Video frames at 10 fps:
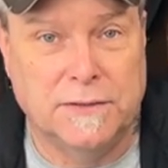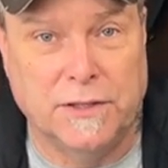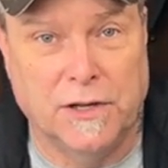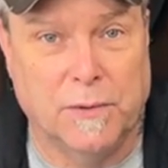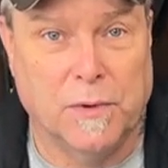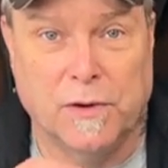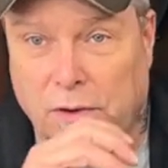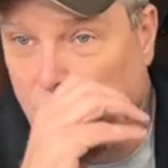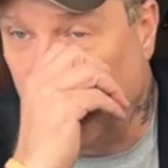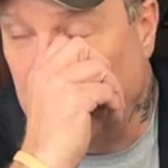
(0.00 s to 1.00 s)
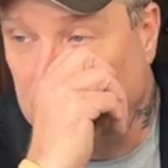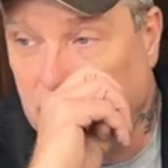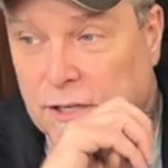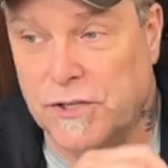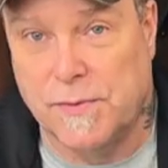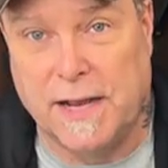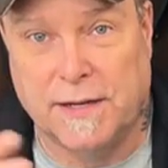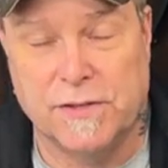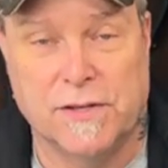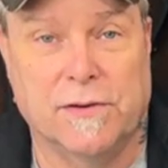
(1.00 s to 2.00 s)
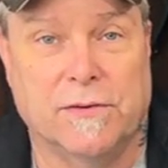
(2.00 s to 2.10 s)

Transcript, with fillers: you know, where your luggage rack is